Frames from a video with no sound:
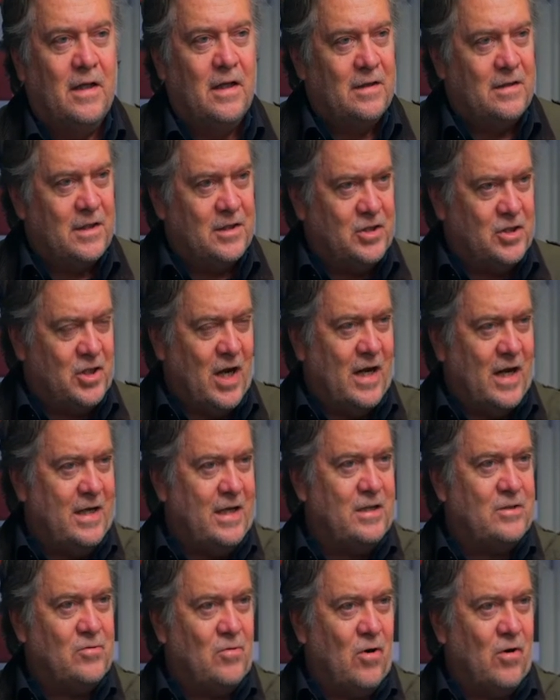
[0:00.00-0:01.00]
The
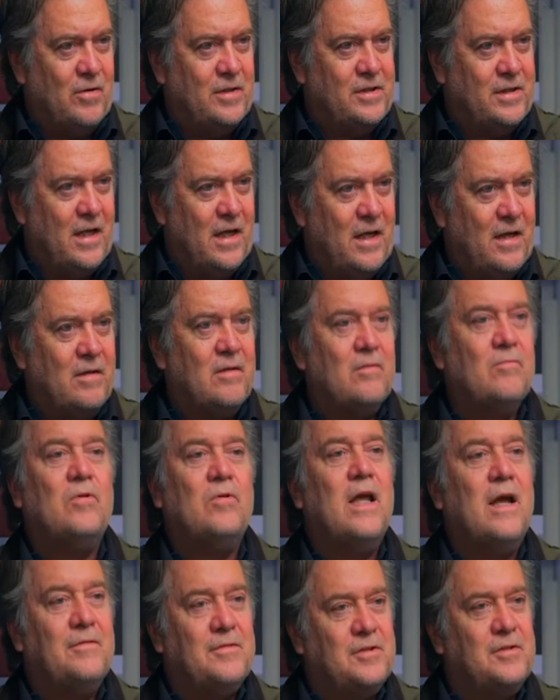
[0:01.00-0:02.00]
Chinese will always say, we
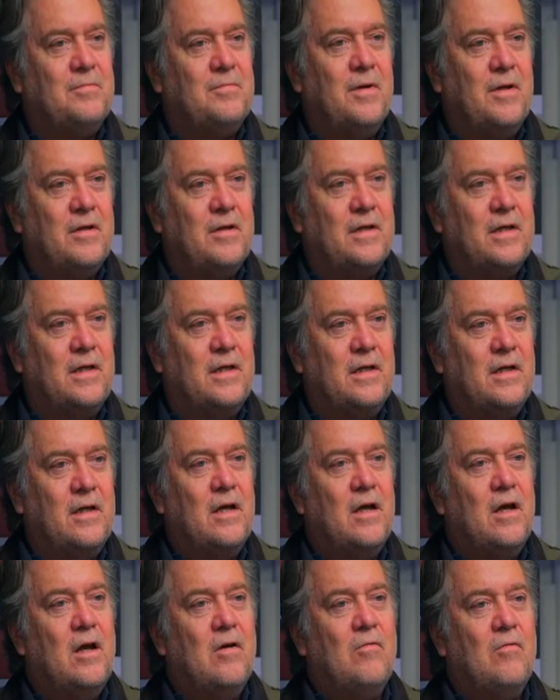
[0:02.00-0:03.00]
have stability.
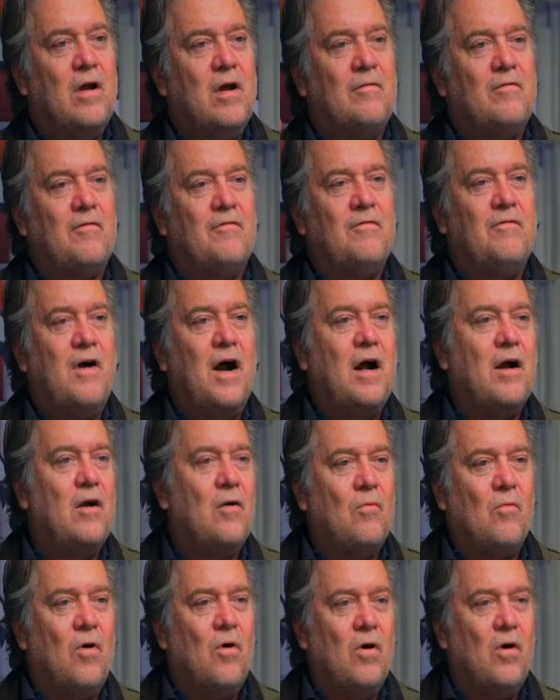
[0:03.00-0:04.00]
We have a
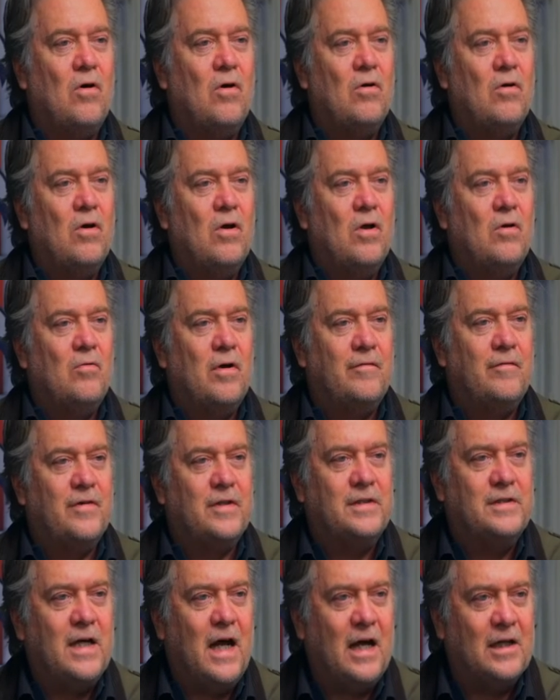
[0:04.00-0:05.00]
firewall. We have a
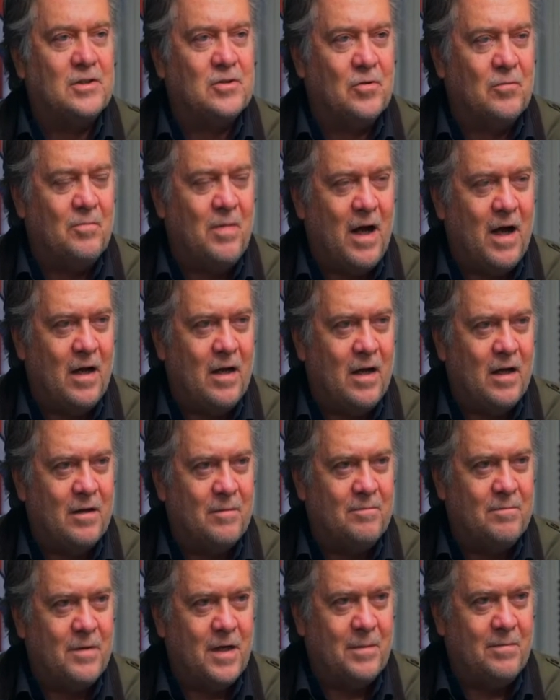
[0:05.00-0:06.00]
docile
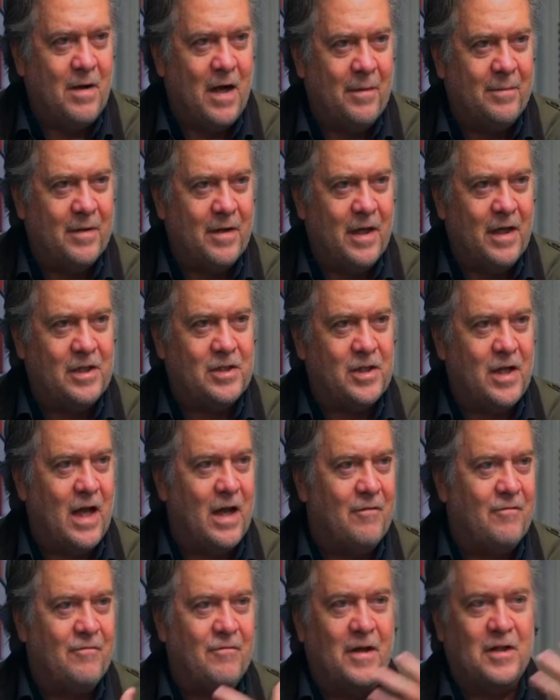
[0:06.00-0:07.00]
population. I
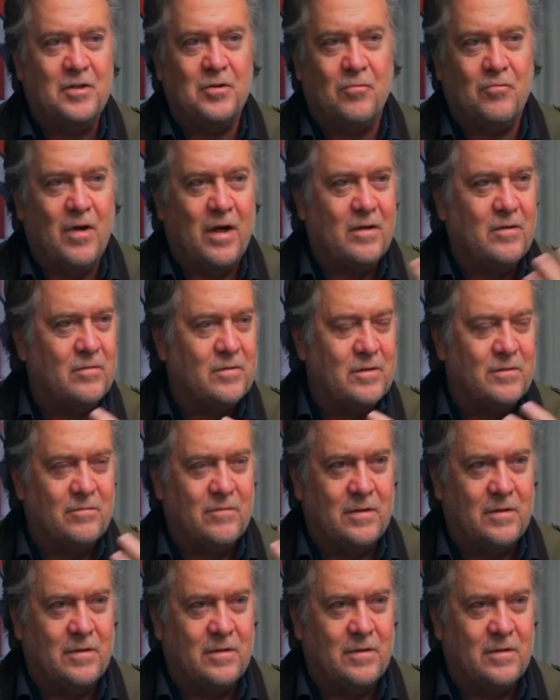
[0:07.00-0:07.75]
have facial record,